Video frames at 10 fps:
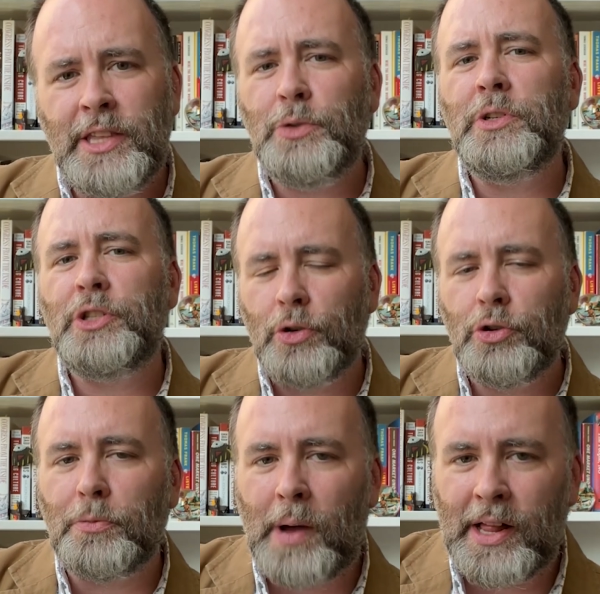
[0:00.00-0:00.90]
This was
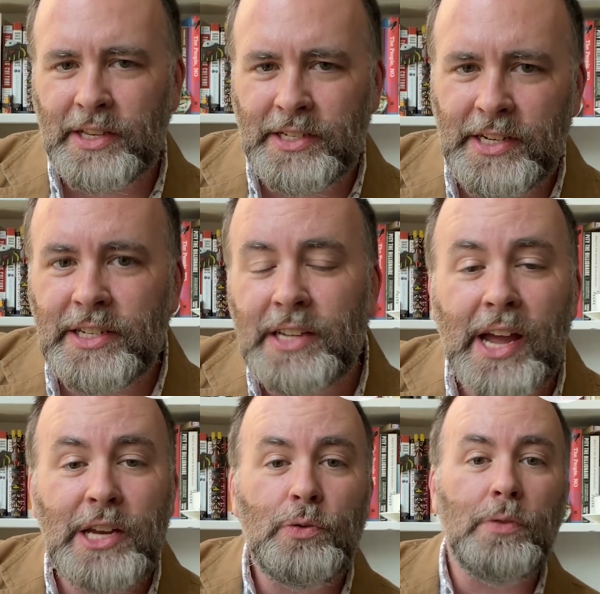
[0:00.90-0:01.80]
social policy
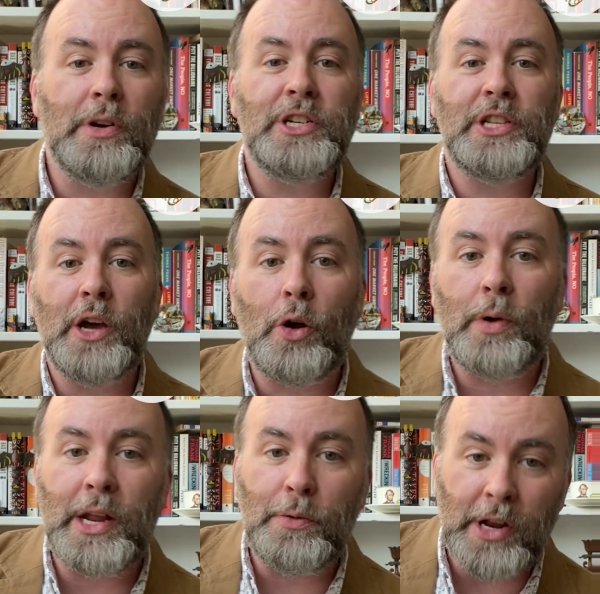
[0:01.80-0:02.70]
designed to enrich the
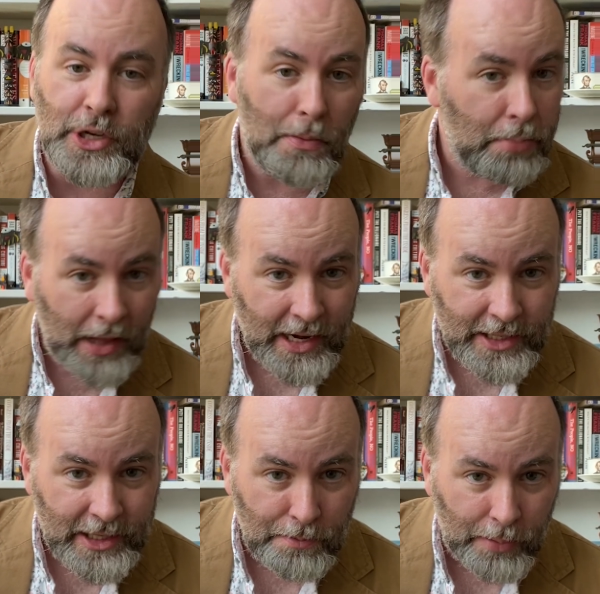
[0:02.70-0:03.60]
already rich, plain
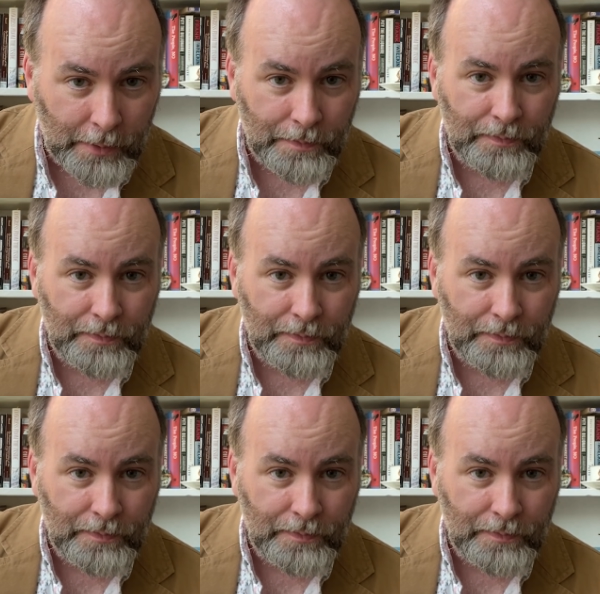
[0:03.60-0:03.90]
and simple.